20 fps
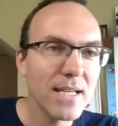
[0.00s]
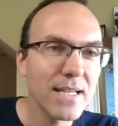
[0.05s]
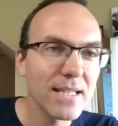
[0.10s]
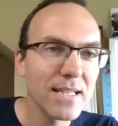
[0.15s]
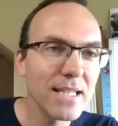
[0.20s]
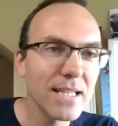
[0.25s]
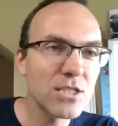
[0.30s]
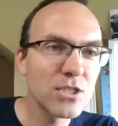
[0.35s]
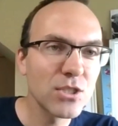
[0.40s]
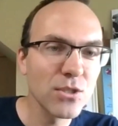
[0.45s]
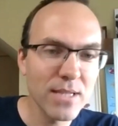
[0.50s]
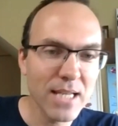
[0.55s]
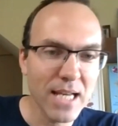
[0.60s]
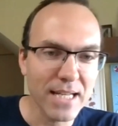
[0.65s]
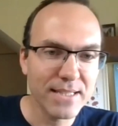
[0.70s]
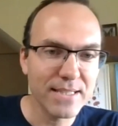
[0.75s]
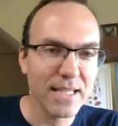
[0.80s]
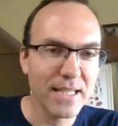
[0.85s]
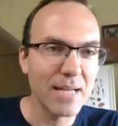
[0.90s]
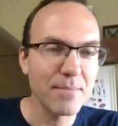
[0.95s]
let's do
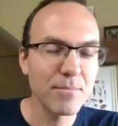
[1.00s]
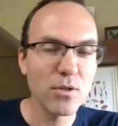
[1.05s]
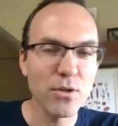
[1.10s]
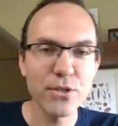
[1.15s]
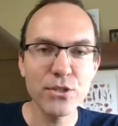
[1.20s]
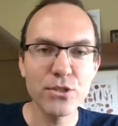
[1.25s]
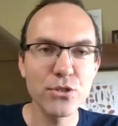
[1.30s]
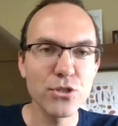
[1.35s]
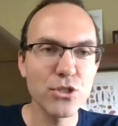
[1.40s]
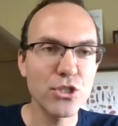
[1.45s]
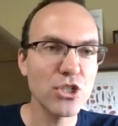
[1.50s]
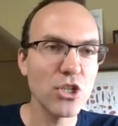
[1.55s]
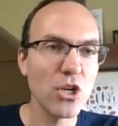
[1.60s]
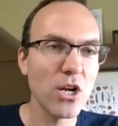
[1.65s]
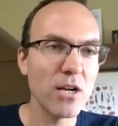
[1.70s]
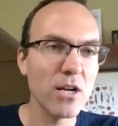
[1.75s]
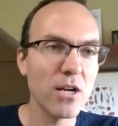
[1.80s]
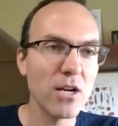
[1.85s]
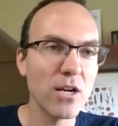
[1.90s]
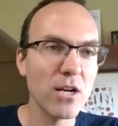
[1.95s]
that. I'm going to
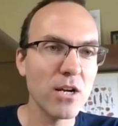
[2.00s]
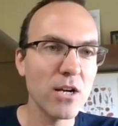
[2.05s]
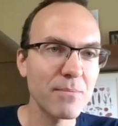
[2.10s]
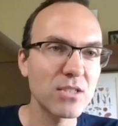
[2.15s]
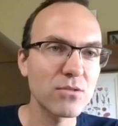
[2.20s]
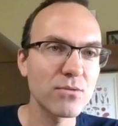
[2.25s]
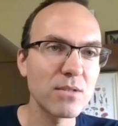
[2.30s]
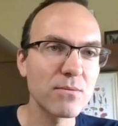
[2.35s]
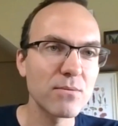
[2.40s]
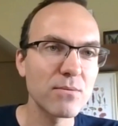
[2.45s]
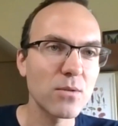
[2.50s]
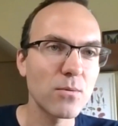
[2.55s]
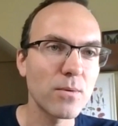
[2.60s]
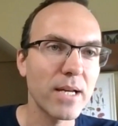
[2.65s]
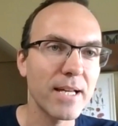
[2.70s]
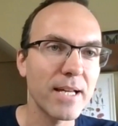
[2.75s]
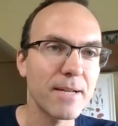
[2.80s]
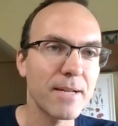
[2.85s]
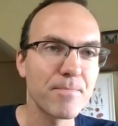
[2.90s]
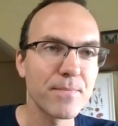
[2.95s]
share my screen right
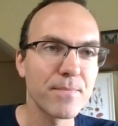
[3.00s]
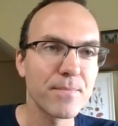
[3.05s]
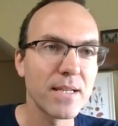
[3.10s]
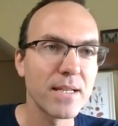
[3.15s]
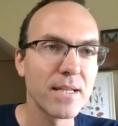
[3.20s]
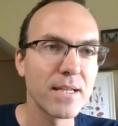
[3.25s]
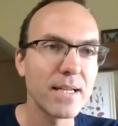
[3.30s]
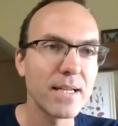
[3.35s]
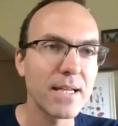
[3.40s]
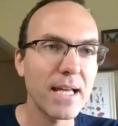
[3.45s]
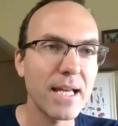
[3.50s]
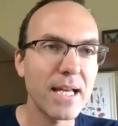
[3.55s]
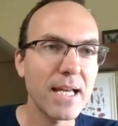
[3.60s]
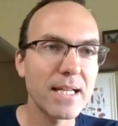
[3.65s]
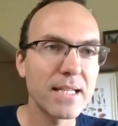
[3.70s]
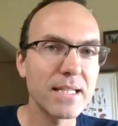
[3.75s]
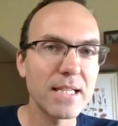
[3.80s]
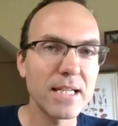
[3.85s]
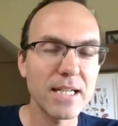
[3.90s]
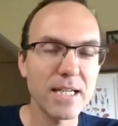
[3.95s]
away,
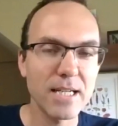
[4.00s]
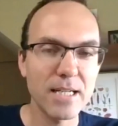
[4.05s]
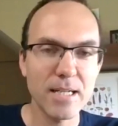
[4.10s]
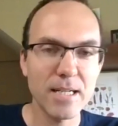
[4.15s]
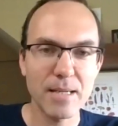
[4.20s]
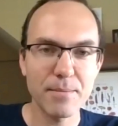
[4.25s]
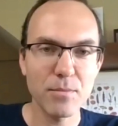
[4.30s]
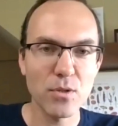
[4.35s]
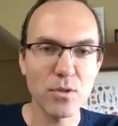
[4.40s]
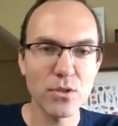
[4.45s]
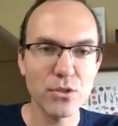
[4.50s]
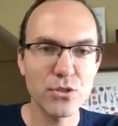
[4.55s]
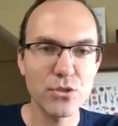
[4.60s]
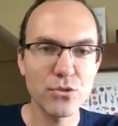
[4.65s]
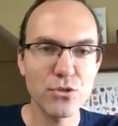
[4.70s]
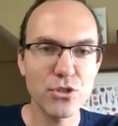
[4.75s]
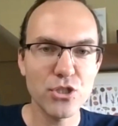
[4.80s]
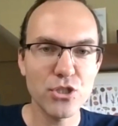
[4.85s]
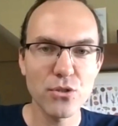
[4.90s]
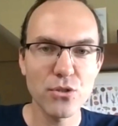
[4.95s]
and I'm going
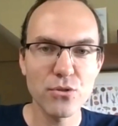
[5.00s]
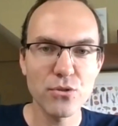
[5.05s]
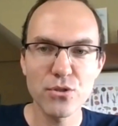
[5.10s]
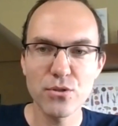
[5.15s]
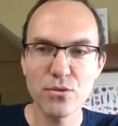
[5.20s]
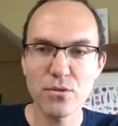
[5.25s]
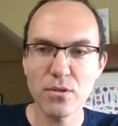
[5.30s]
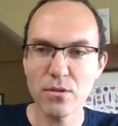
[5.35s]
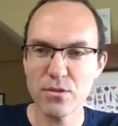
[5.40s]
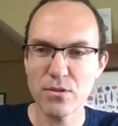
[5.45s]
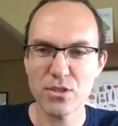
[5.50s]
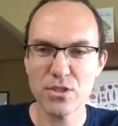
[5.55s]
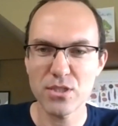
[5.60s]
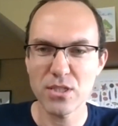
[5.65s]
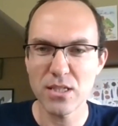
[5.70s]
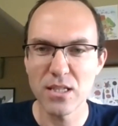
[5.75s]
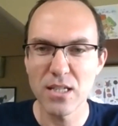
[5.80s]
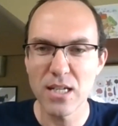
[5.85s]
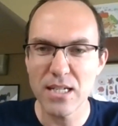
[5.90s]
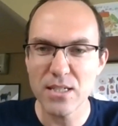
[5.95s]
to show you. Oh, there's a
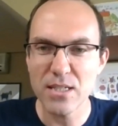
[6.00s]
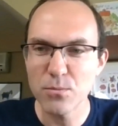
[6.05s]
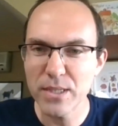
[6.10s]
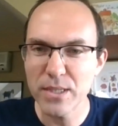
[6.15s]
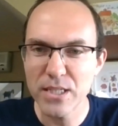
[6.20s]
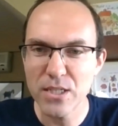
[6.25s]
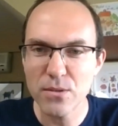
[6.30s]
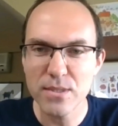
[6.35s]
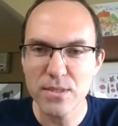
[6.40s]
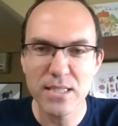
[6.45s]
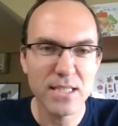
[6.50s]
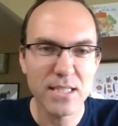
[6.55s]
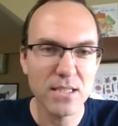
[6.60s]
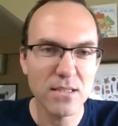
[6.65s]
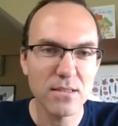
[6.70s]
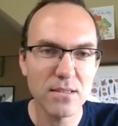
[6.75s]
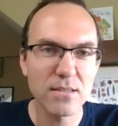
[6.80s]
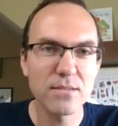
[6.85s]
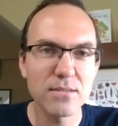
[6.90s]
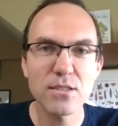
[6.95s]
lot of windows
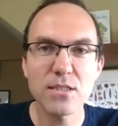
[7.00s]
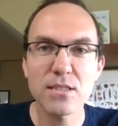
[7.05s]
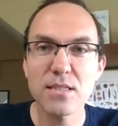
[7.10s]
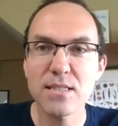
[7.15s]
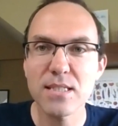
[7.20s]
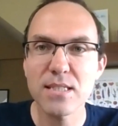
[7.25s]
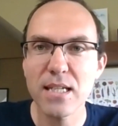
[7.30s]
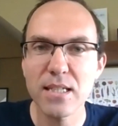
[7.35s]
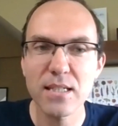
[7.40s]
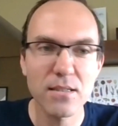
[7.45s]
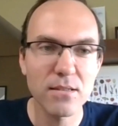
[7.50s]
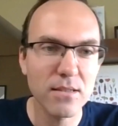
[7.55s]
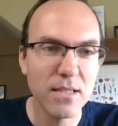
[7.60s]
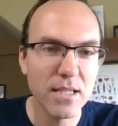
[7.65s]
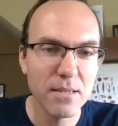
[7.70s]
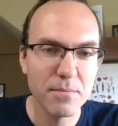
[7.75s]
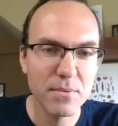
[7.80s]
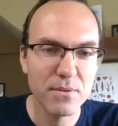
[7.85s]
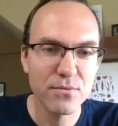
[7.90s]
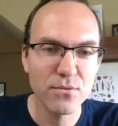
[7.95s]
here. Just a second, okay?
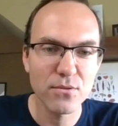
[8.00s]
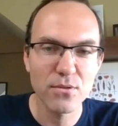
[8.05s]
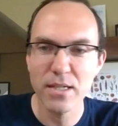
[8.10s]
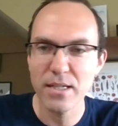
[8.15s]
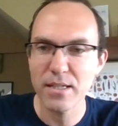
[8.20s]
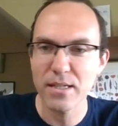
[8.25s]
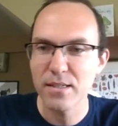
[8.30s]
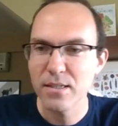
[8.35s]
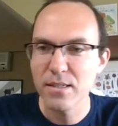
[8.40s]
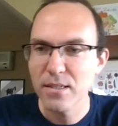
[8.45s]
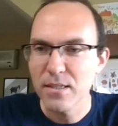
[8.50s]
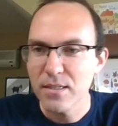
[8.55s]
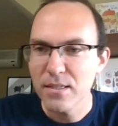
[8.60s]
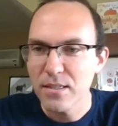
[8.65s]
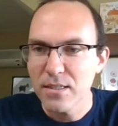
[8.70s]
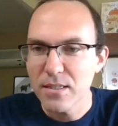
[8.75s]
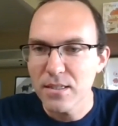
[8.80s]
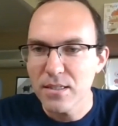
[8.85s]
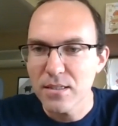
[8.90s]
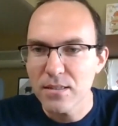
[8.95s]
Before
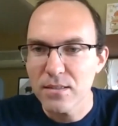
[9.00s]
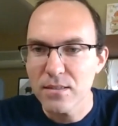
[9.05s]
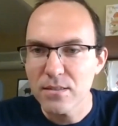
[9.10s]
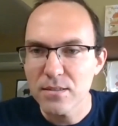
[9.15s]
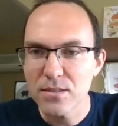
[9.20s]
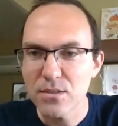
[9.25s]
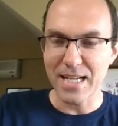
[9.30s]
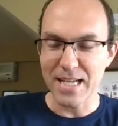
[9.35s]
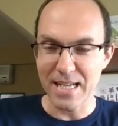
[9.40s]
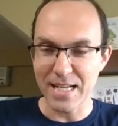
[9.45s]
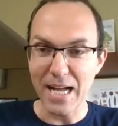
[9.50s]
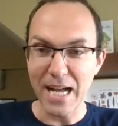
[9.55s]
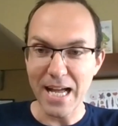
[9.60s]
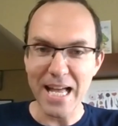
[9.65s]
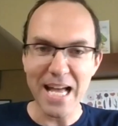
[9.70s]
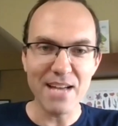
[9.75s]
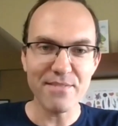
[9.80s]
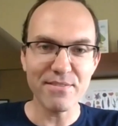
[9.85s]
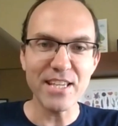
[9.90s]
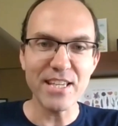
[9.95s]
so I
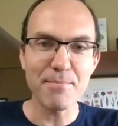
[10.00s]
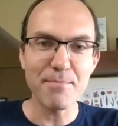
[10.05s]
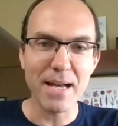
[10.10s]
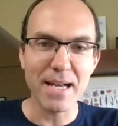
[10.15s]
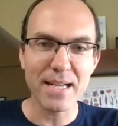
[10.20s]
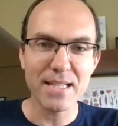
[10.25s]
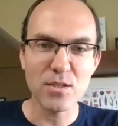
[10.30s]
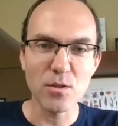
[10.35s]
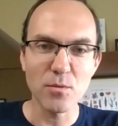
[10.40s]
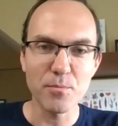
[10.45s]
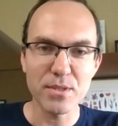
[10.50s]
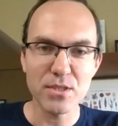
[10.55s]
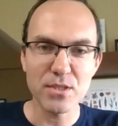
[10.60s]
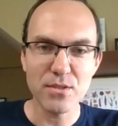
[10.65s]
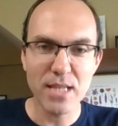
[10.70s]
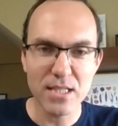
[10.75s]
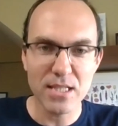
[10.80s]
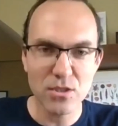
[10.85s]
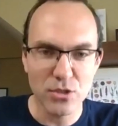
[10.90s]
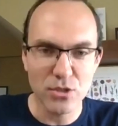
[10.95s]
have Emacs open, so
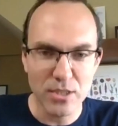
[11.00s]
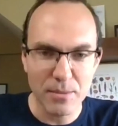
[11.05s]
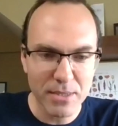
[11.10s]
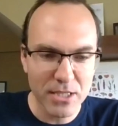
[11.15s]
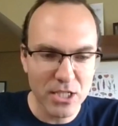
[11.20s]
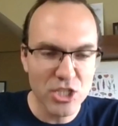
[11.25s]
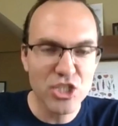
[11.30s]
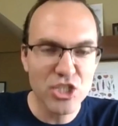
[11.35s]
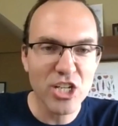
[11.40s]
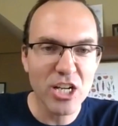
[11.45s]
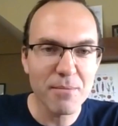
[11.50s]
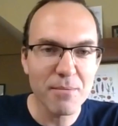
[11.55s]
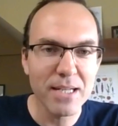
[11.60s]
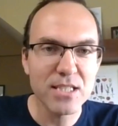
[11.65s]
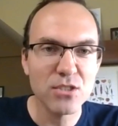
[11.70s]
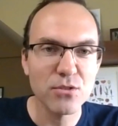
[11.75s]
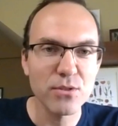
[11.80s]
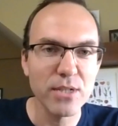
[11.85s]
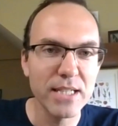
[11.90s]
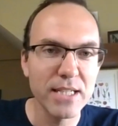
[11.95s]
that's good. I'm going to share my
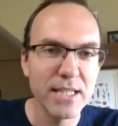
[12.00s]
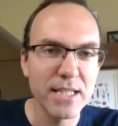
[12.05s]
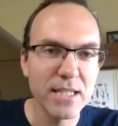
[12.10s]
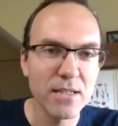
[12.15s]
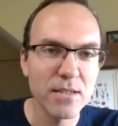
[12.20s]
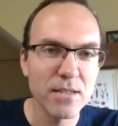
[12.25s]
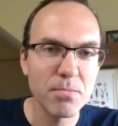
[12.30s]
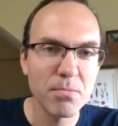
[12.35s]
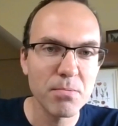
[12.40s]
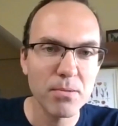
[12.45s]
screen here.